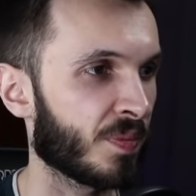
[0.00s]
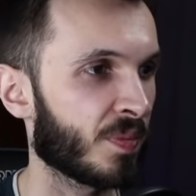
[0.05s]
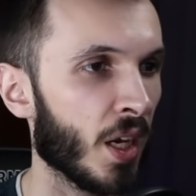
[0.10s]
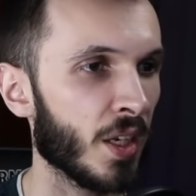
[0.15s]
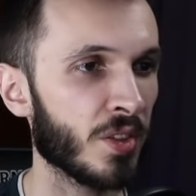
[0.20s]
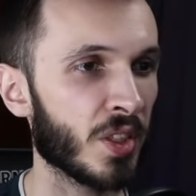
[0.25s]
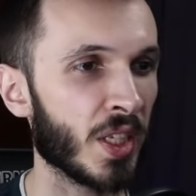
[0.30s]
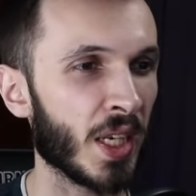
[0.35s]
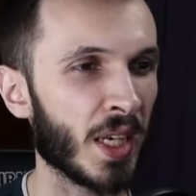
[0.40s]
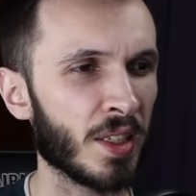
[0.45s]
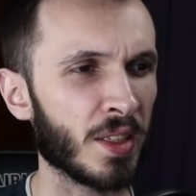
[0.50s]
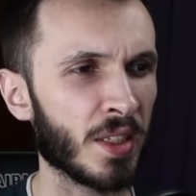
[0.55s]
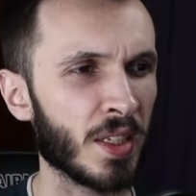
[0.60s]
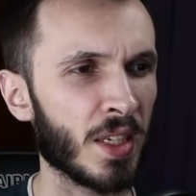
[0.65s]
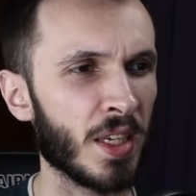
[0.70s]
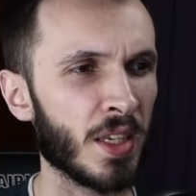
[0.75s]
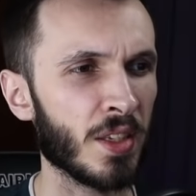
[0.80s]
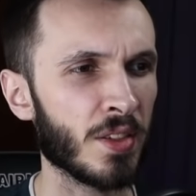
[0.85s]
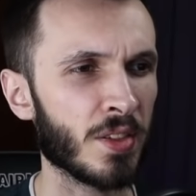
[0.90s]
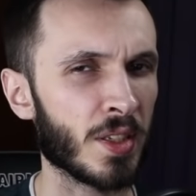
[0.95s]
Undead
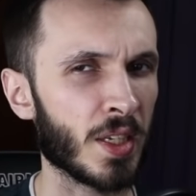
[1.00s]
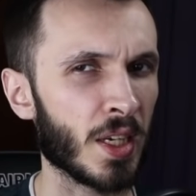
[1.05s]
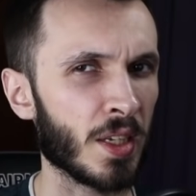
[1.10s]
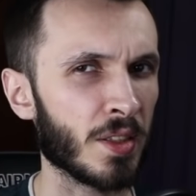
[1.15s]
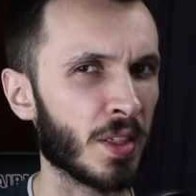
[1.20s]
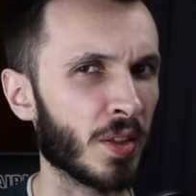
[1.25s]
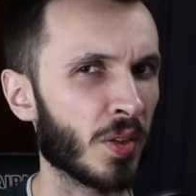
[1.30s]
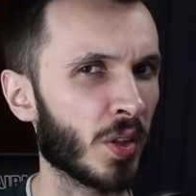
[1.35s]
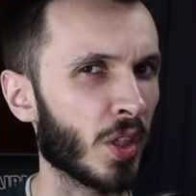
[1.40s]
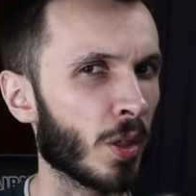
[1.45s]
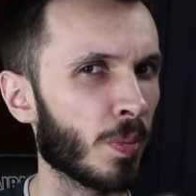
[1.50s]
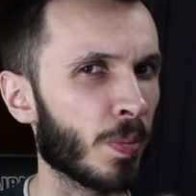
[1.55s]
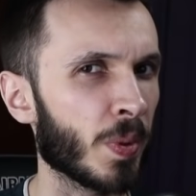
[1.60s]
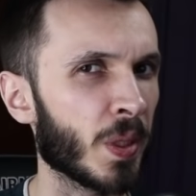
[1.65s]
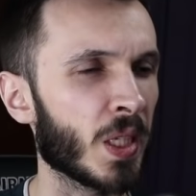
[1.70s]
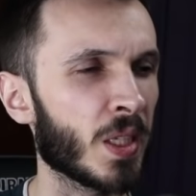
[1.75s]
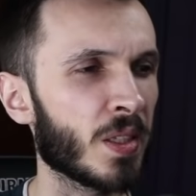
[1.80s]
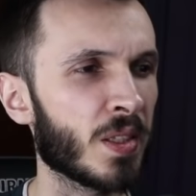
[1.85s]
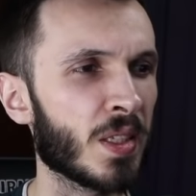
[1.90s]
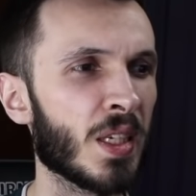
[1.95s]
is getting the
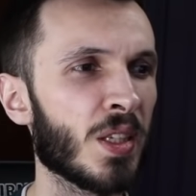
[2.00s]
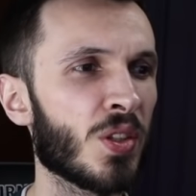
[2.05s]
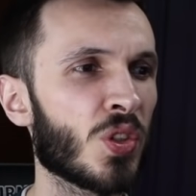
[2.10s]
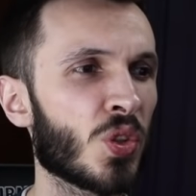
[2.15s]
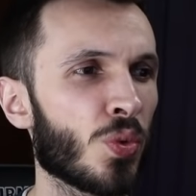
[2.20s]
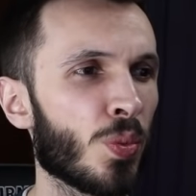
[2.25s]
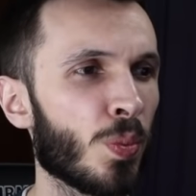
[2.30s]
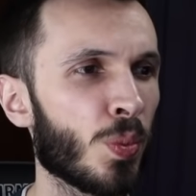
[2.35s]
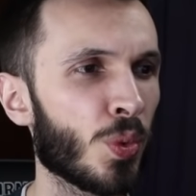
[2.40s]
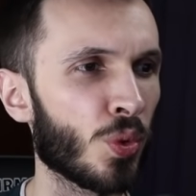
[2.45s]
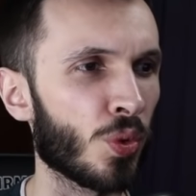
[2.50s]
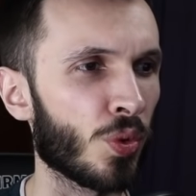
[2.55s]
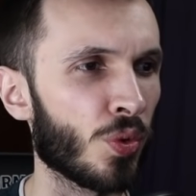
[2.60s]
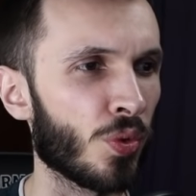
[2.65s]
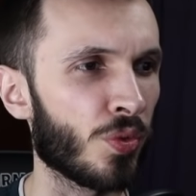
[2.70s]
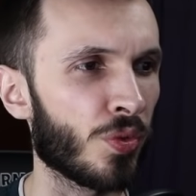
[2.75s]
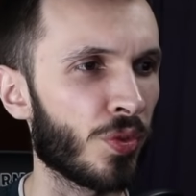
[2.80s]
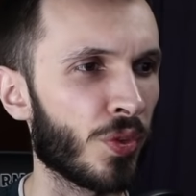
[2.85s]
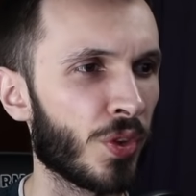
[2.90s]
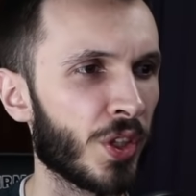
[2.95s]
ability to
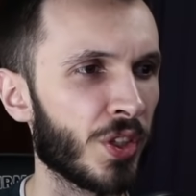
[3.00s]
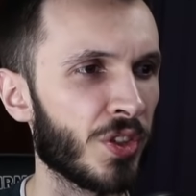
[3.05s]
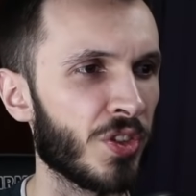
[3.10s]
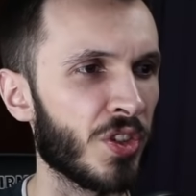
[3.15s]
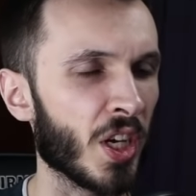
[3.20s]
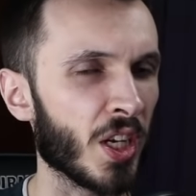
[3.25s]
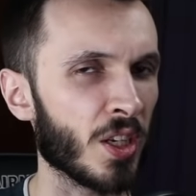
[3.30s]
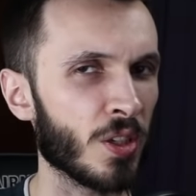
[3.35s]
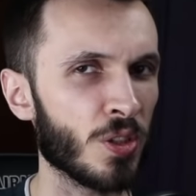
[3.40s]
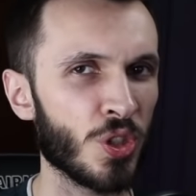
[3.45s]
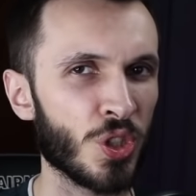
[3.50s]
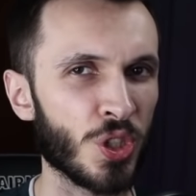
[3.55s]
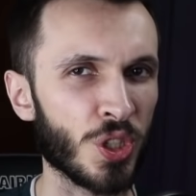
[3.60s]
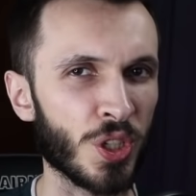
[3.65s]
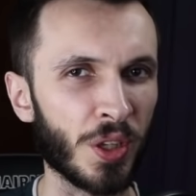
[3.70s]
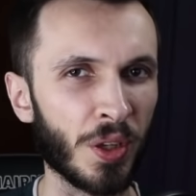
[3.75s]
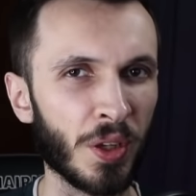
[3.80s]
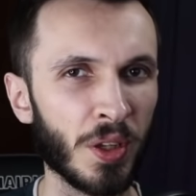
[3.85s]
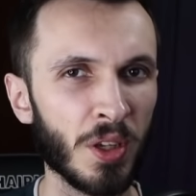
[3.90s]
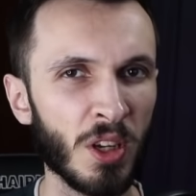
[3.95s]
move the
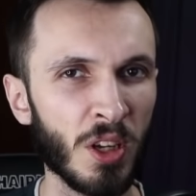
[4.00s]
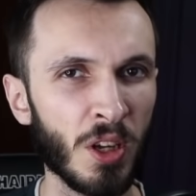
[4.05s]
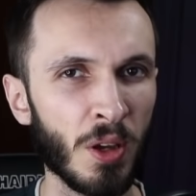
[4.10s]
dungeon,